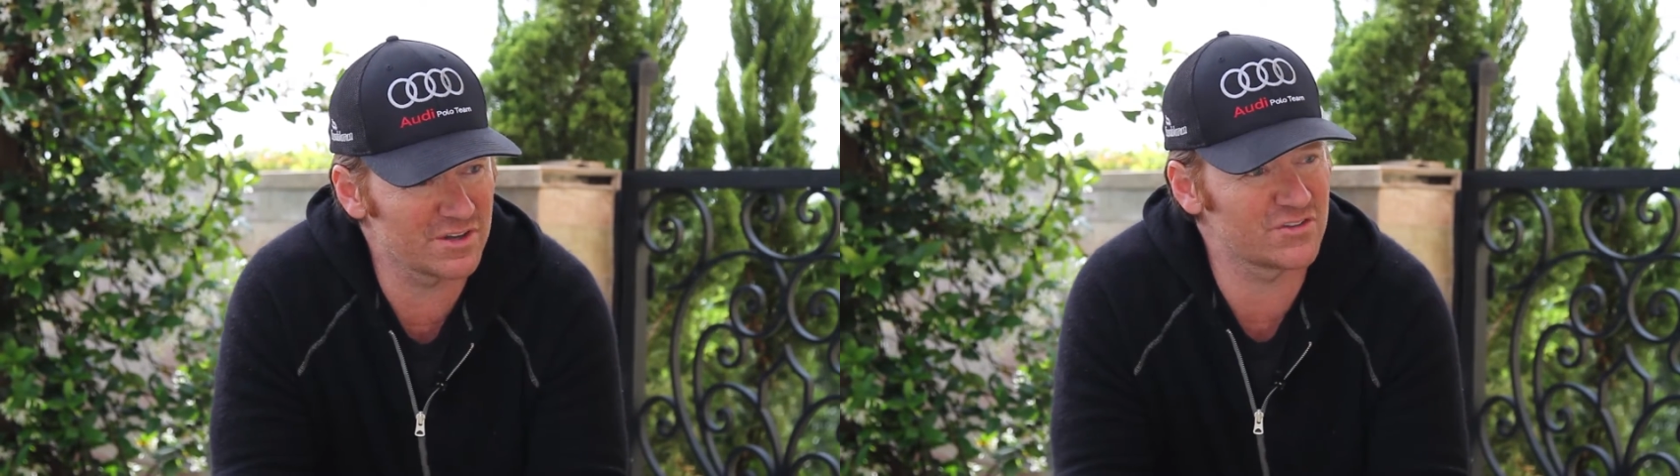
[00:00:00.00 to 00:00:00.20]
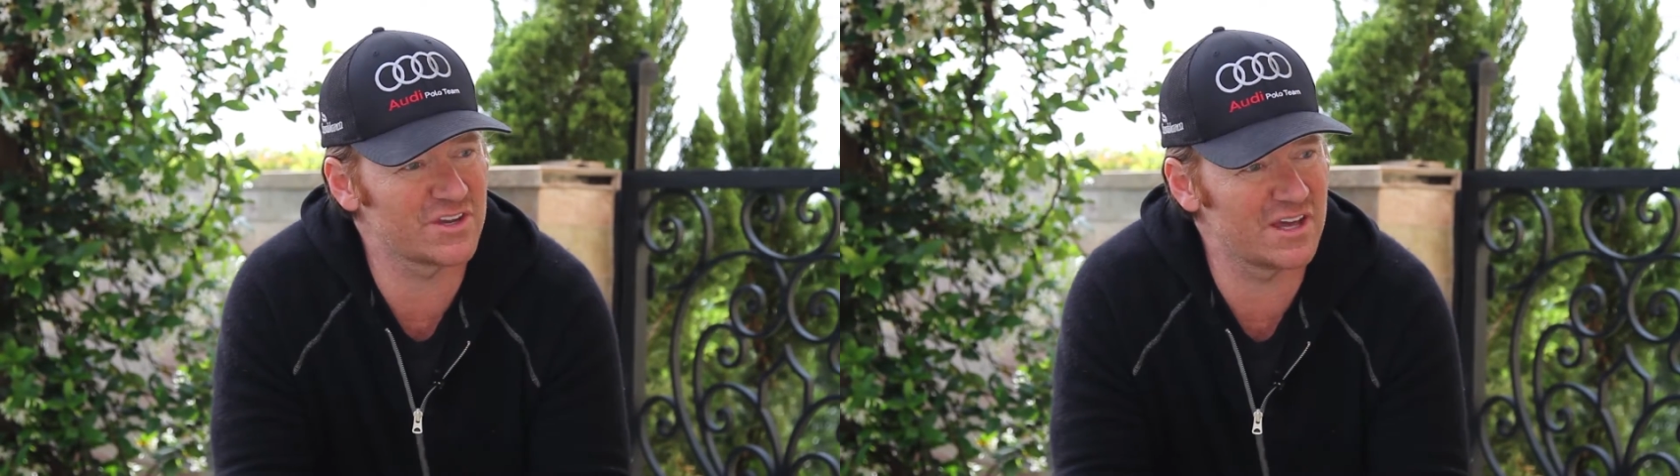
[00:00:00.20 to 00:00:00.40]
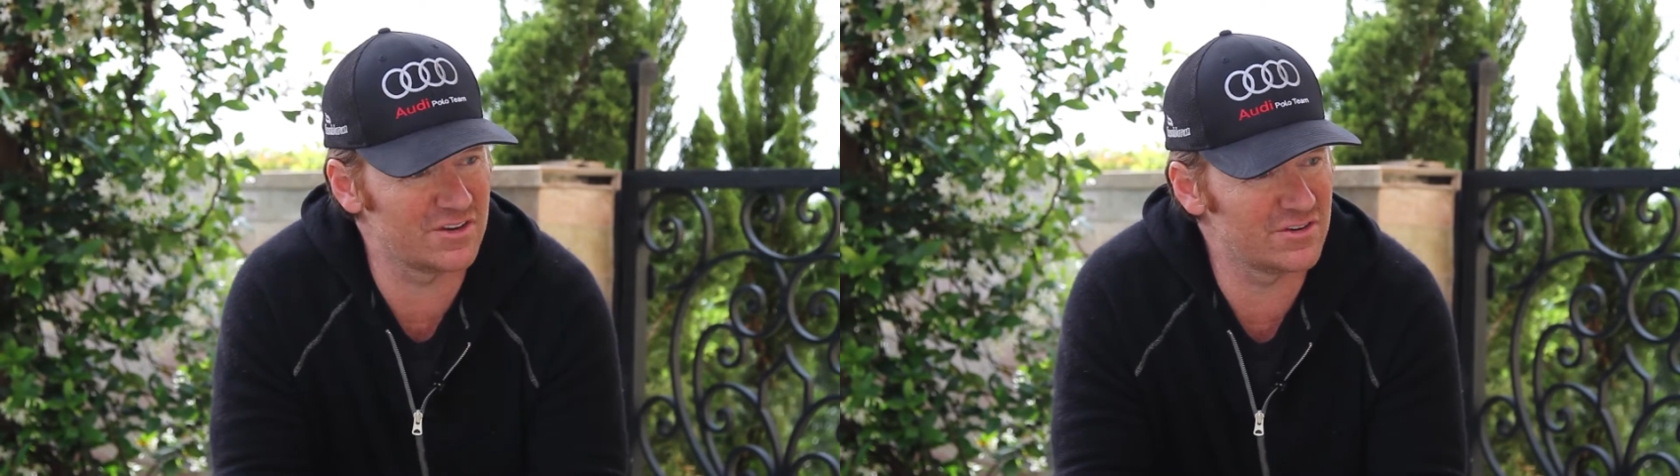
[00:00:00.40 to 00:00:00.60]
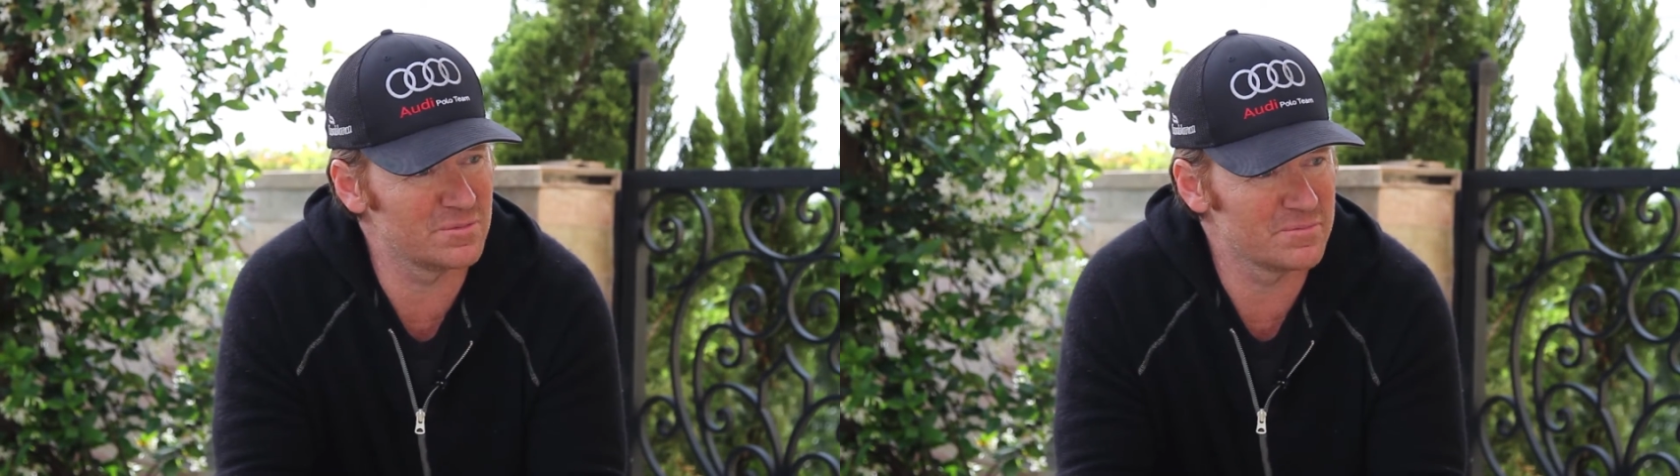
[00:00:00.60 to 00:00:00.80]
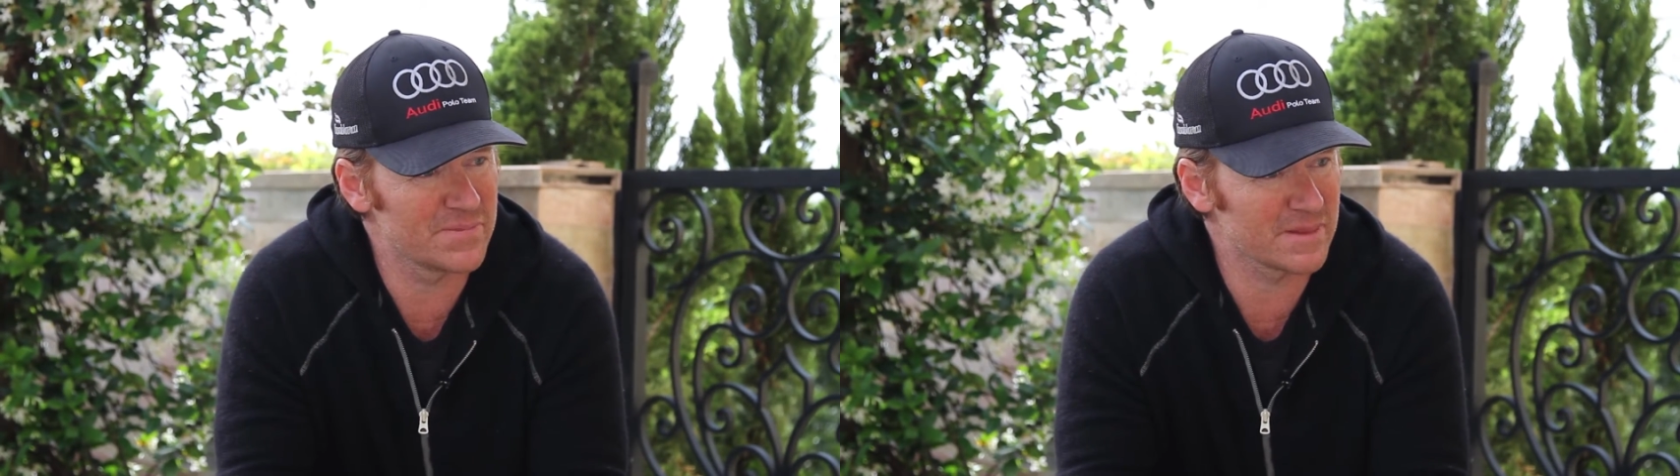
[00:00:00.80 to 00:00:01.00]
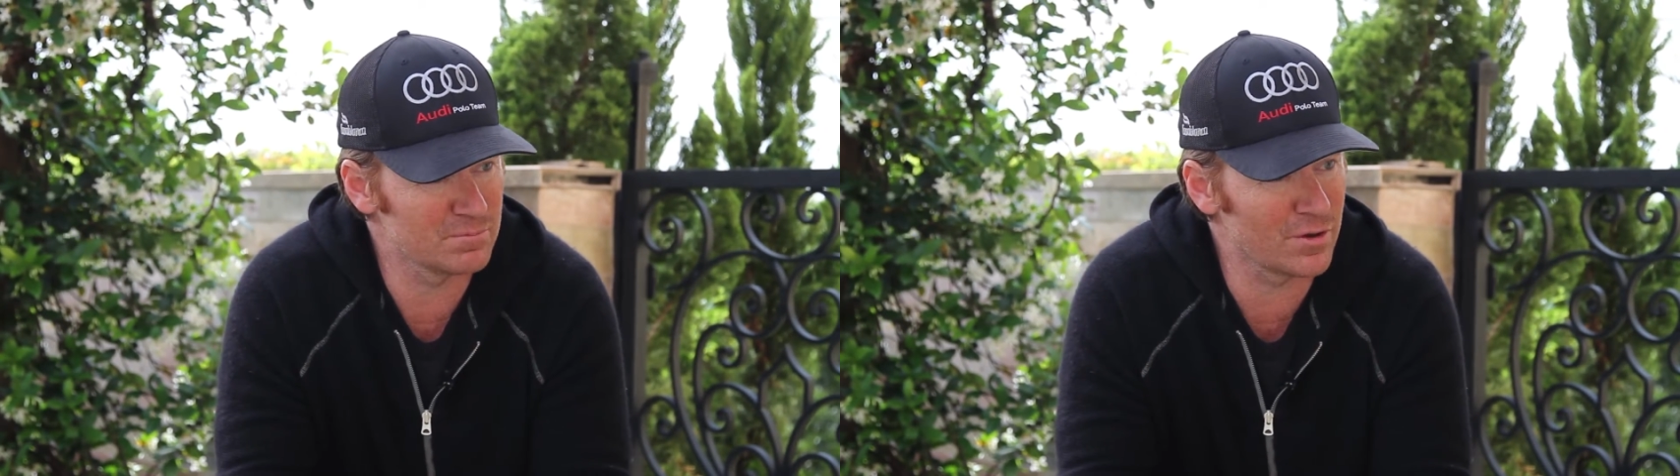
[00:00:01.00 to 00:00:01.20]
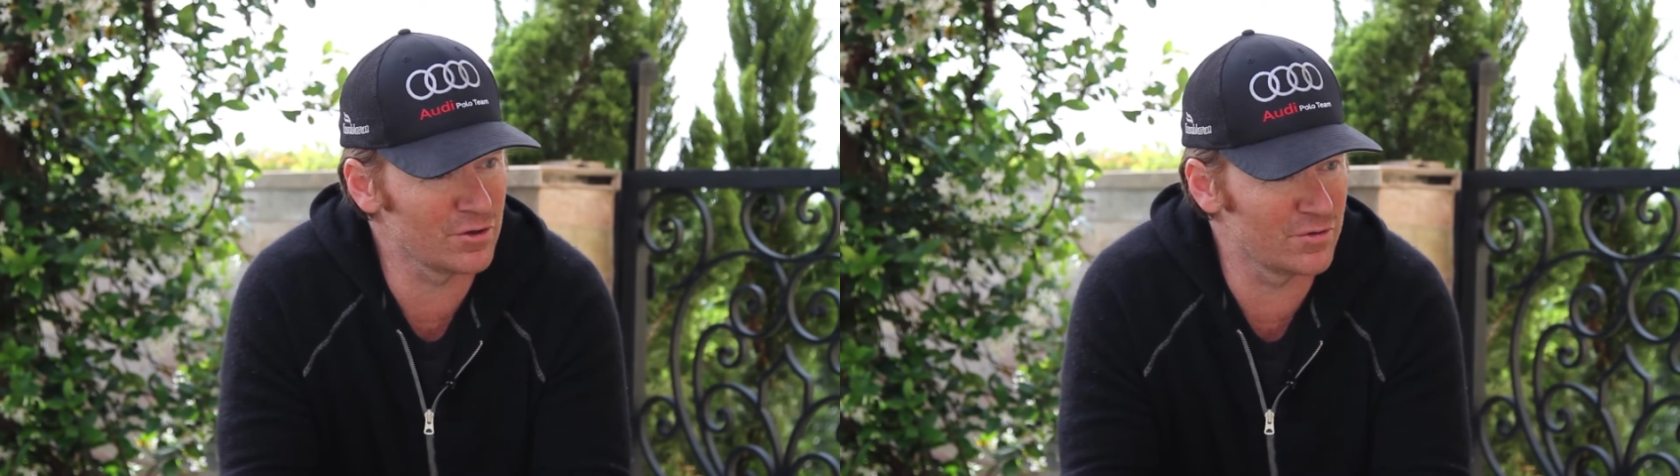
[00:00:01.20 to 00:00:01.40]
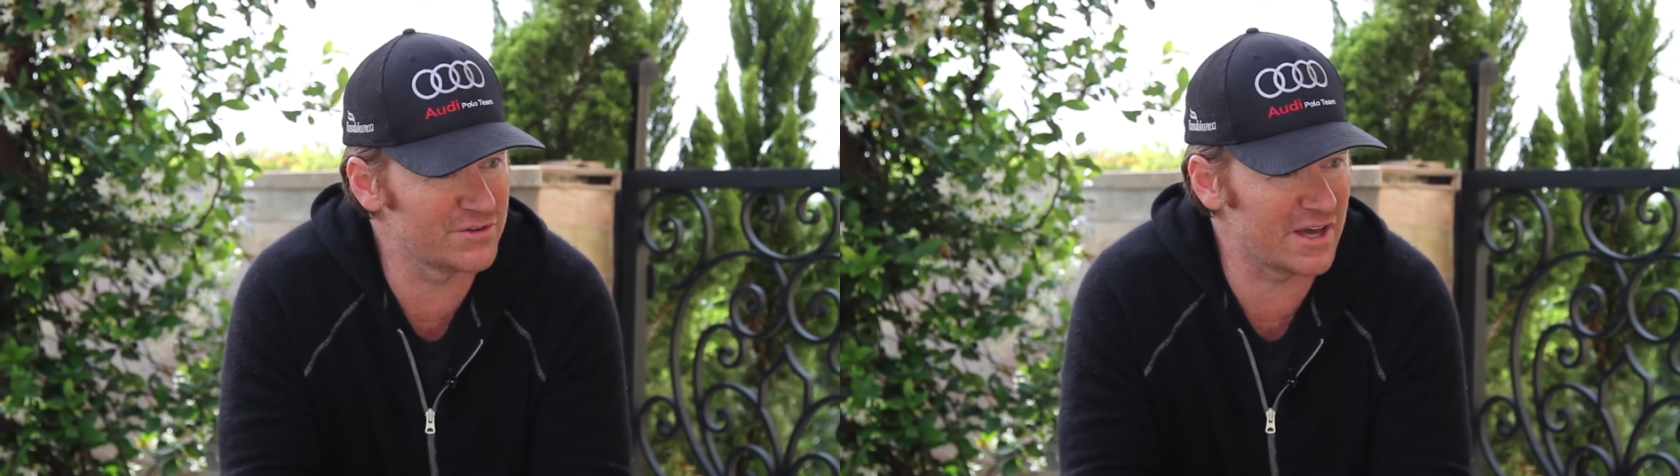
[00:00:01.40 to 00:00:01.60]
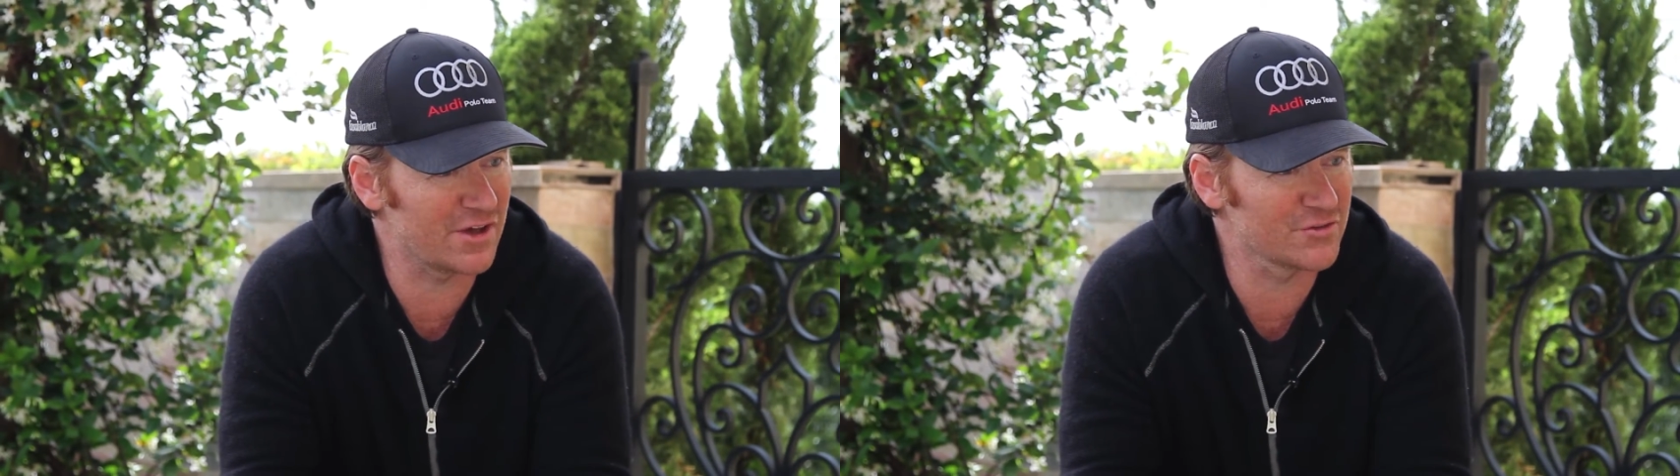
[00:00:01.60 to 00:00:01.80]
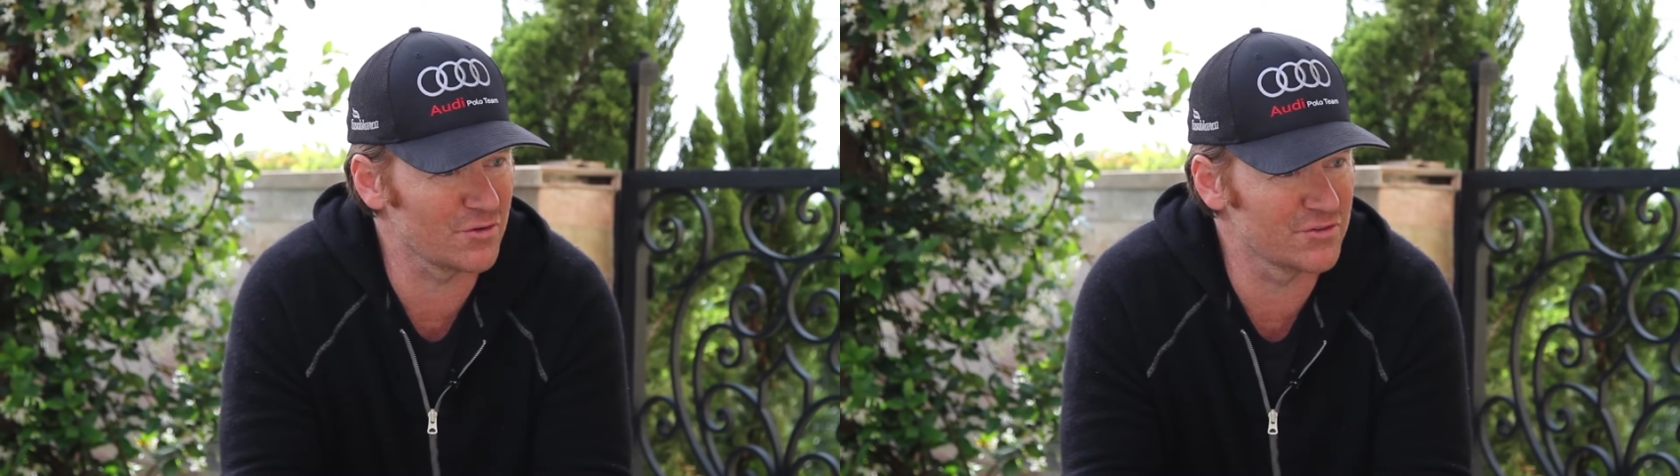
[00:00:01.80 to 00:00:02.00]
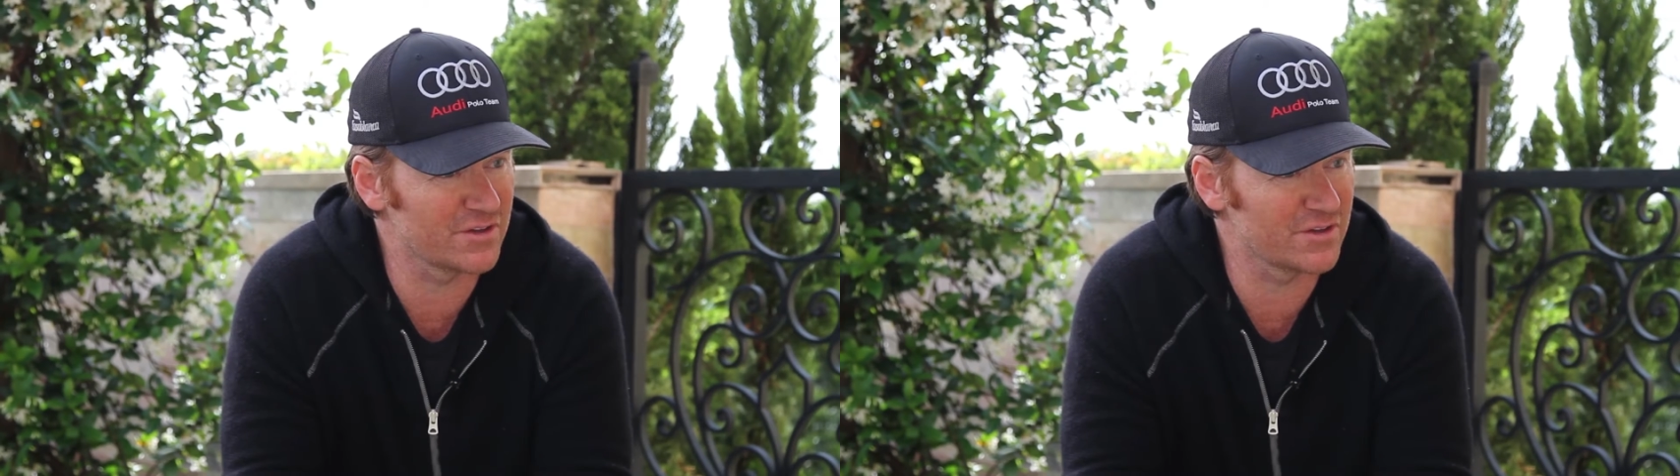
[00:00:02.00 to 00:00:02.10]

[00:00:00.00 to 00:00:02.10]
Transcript: extend Polo into households.